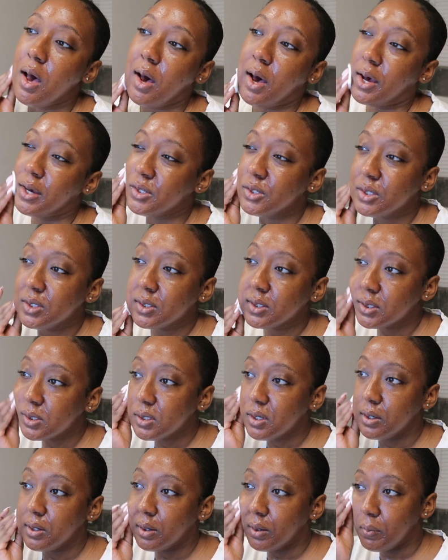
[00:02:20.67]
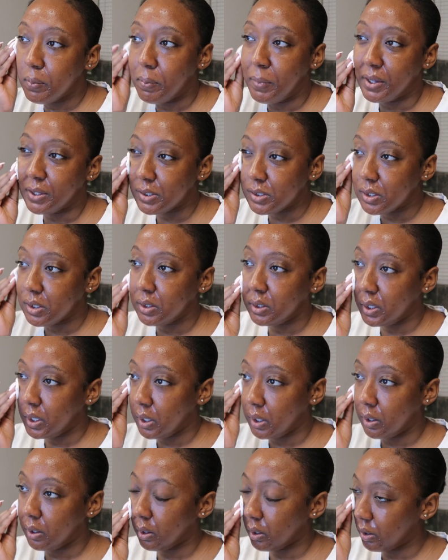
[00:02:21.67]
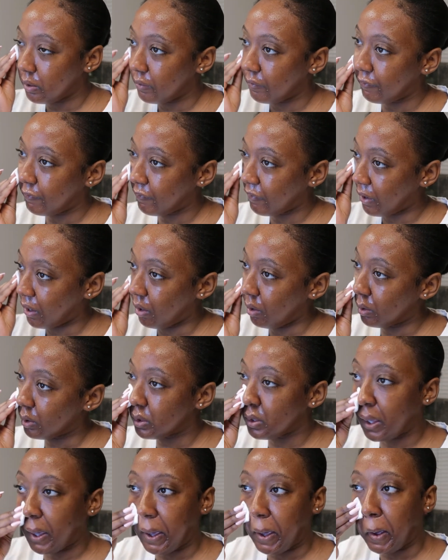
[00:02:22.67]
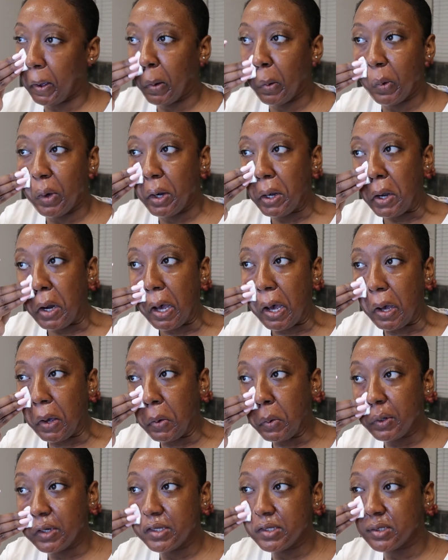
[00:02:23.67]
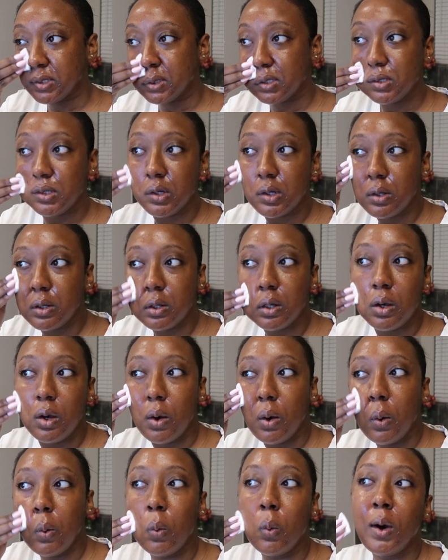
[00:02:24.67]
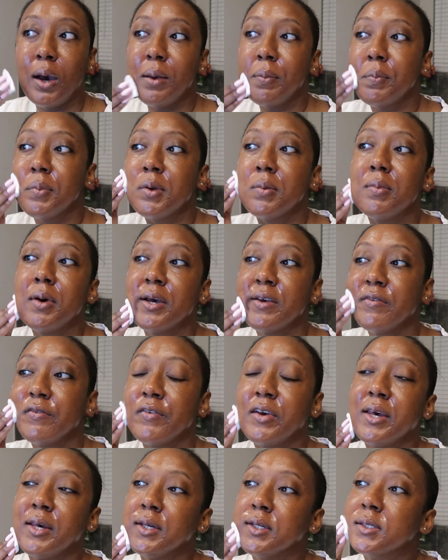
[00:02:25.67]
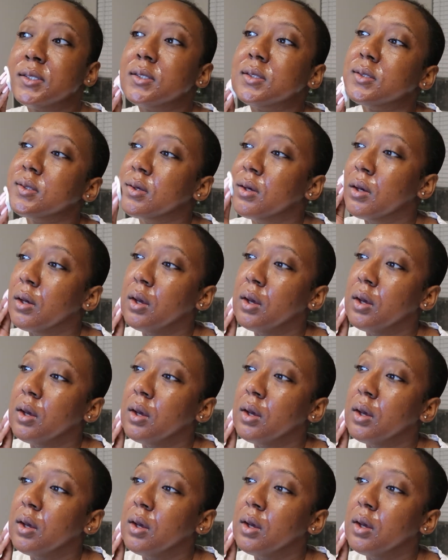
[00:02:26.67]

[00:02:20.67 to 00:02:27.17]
I just mentally felt that when I was wiping my face,